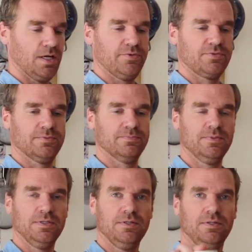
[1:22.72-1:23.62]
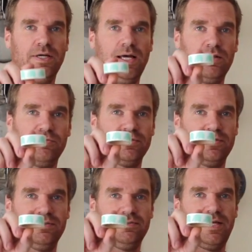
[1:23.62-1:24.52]
I have some
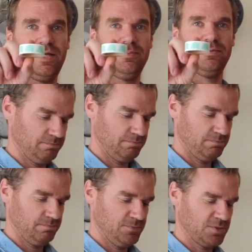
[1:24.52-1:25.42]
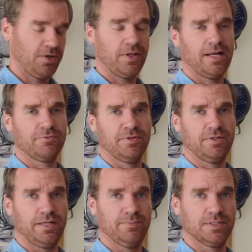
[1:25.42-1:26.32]
elephant tape. It's called elephant
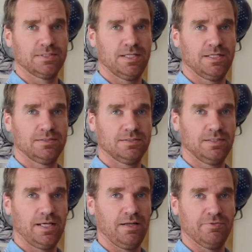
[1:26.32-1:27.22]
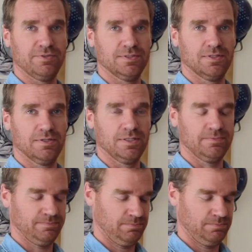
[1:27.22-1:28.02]
tape because it has elephants on it.